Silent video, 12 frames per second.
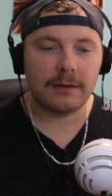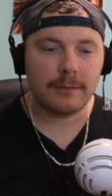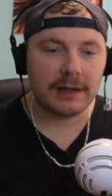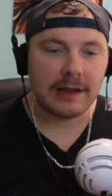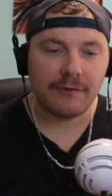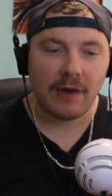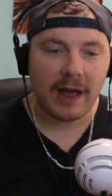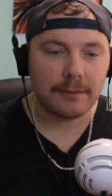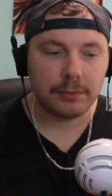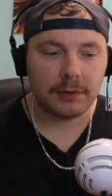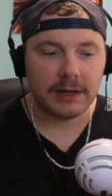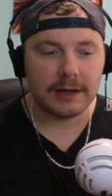and they ran the
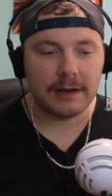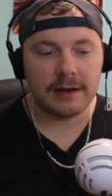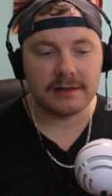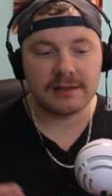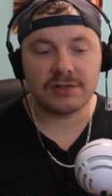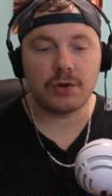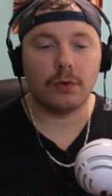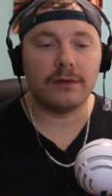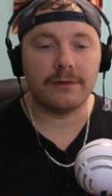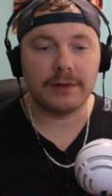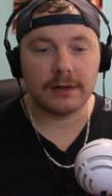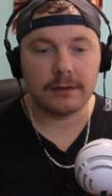plate and it's a stolen
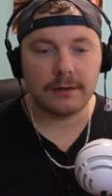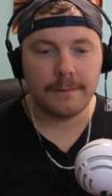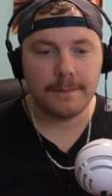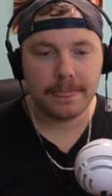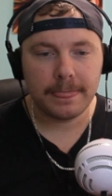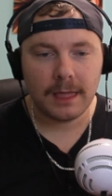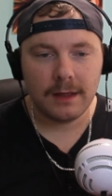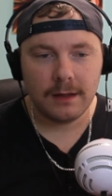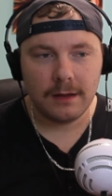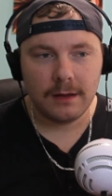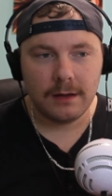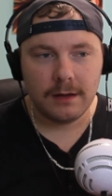vehicle,
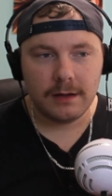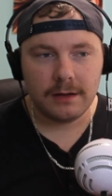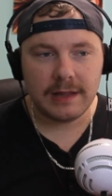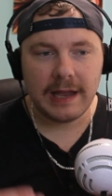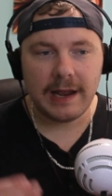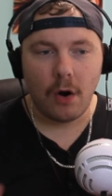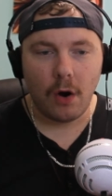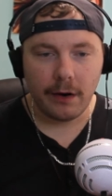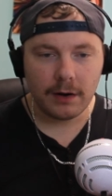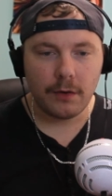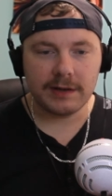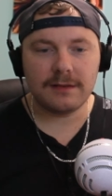they are
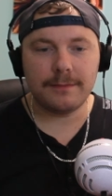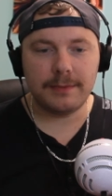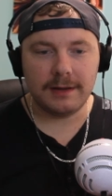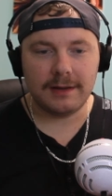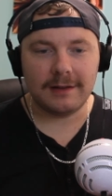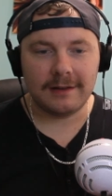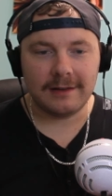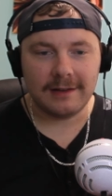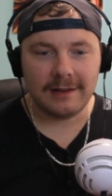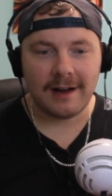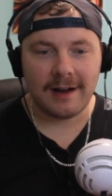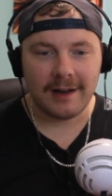going to be
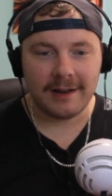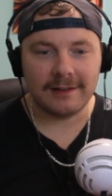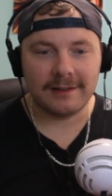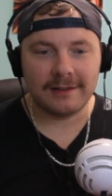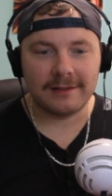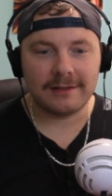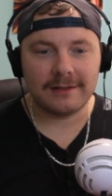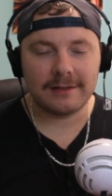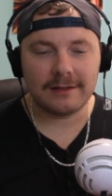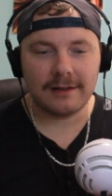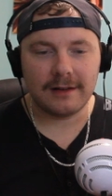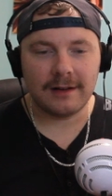in a heightened
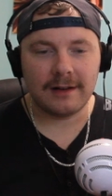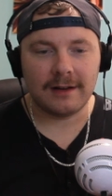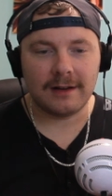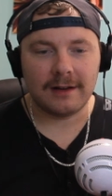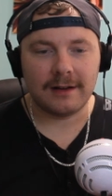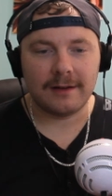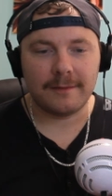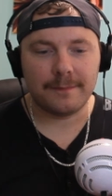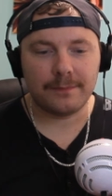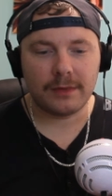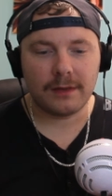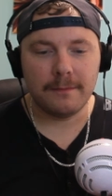
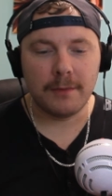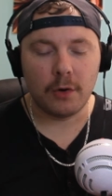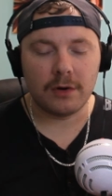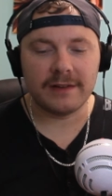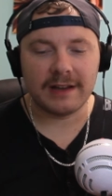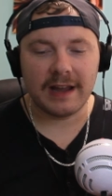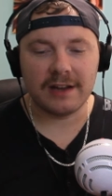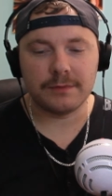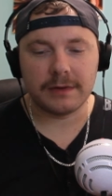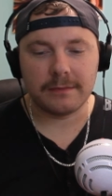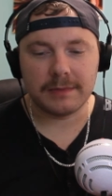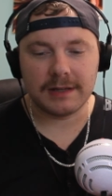mode of
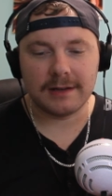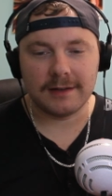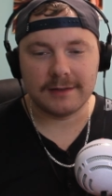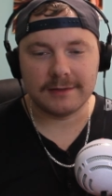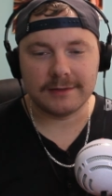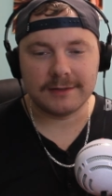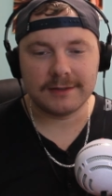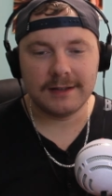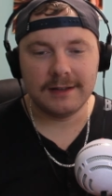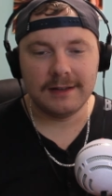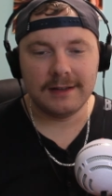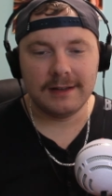engagement, because
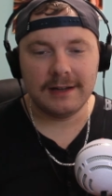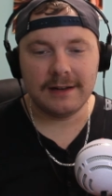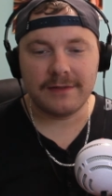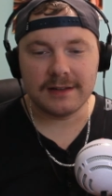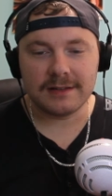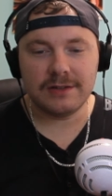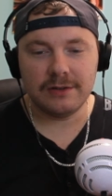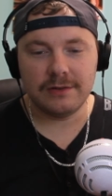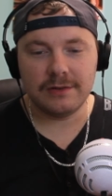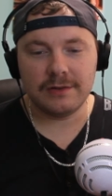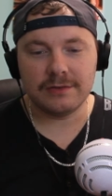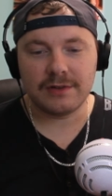if this
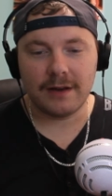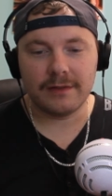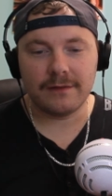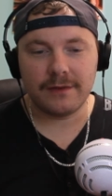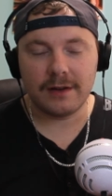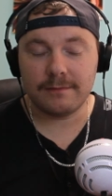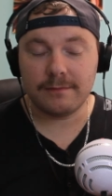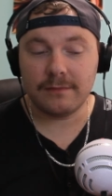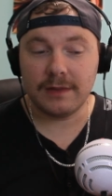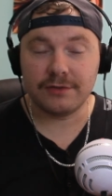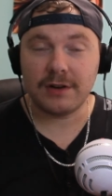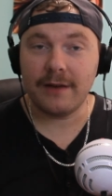dude who's driving
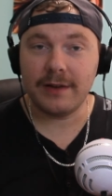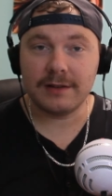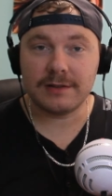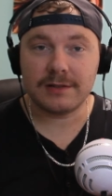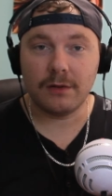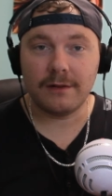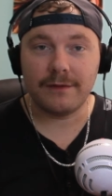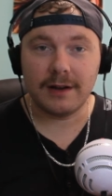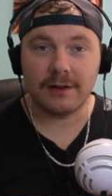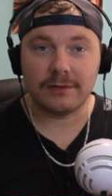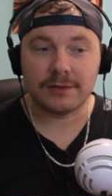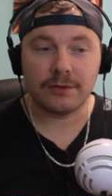they're driving a stolen
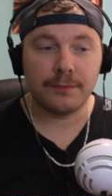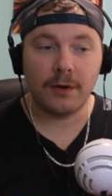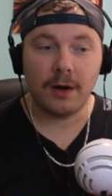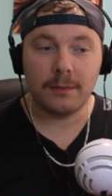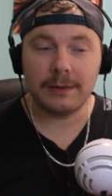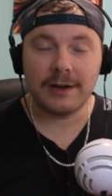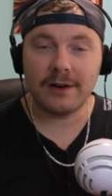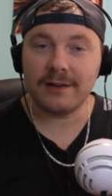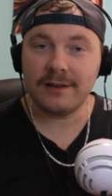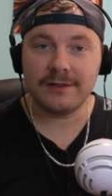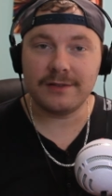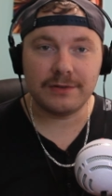vehicle, so they're probably not a
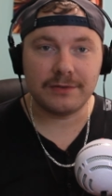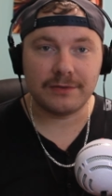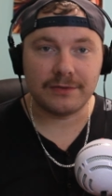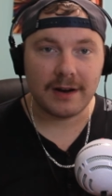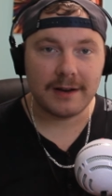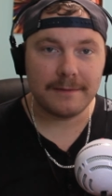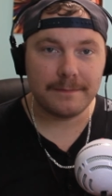good dude, right?